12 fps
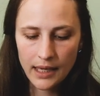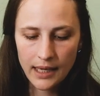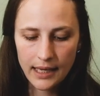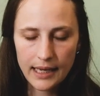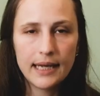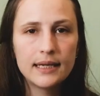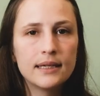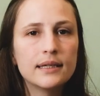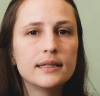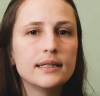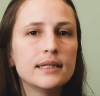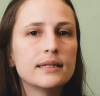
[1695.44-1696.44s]

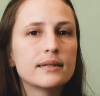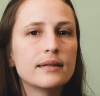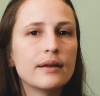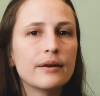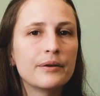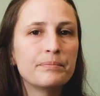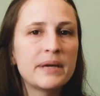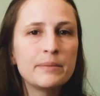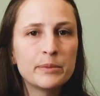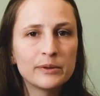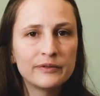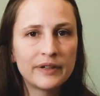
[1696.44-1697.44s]
and it's the
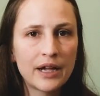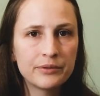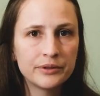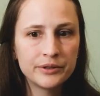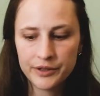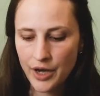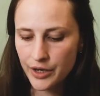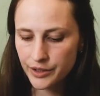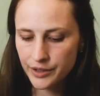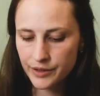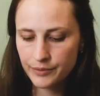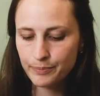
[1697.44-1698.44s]
maple flower
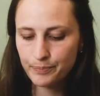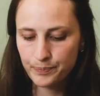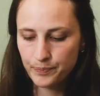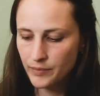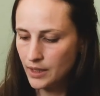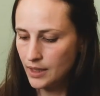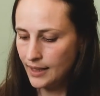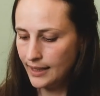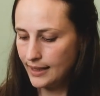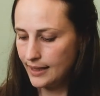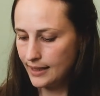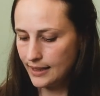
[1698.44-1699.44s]
socks.
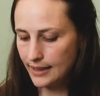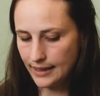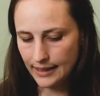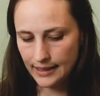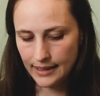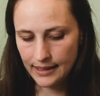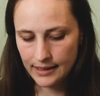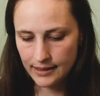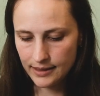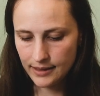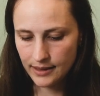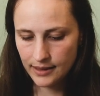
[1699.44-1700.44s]
And
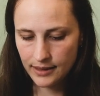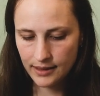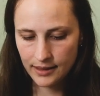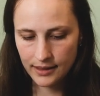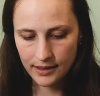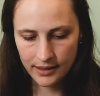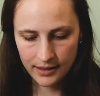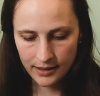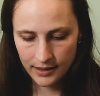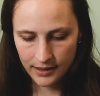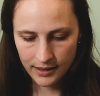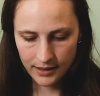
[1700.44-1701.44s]

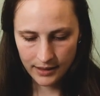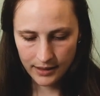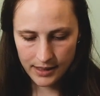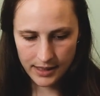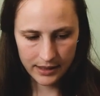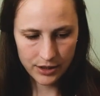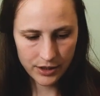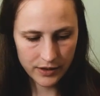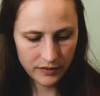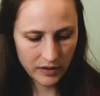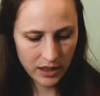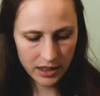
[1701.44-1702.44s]
yeah, I just
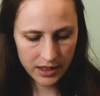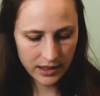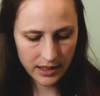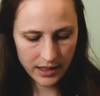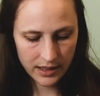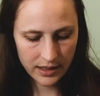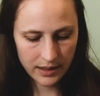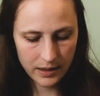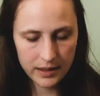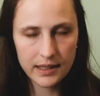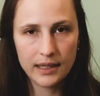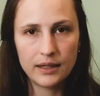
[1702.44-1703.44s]
finished the
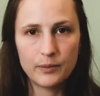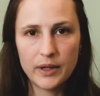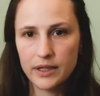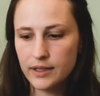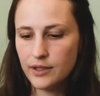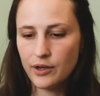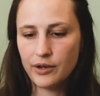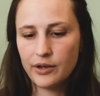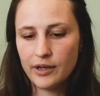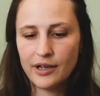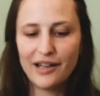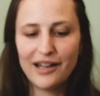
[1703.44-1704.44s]
second one, so
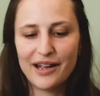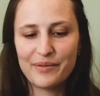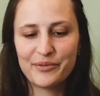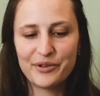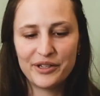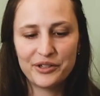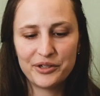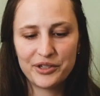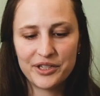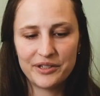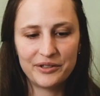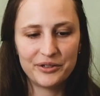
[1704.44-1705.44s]
I'm going
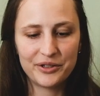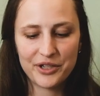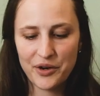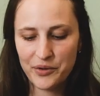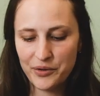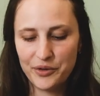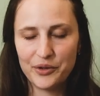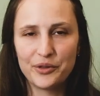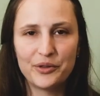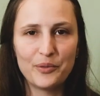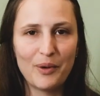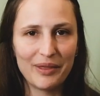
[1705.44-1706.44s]
to show you
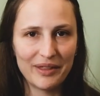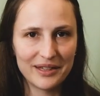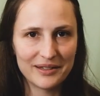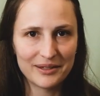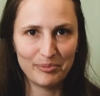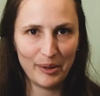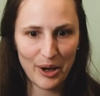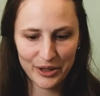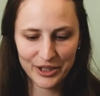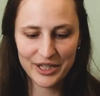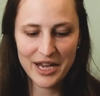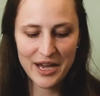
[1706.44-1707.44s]
the one that's
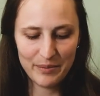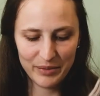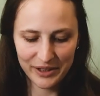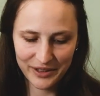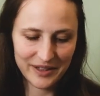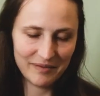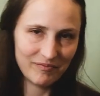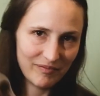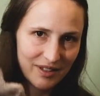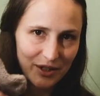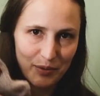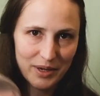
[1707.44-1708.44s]
blocked, because
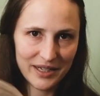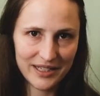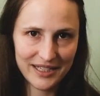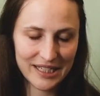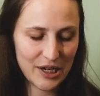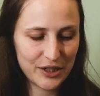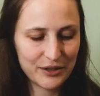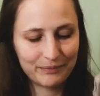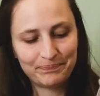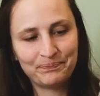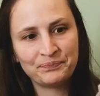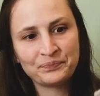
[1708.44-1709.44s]
this one is not
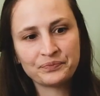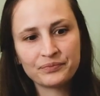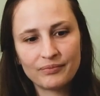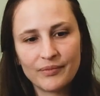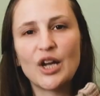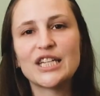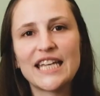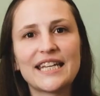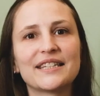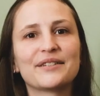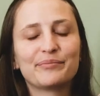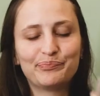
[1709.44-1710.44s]
yet.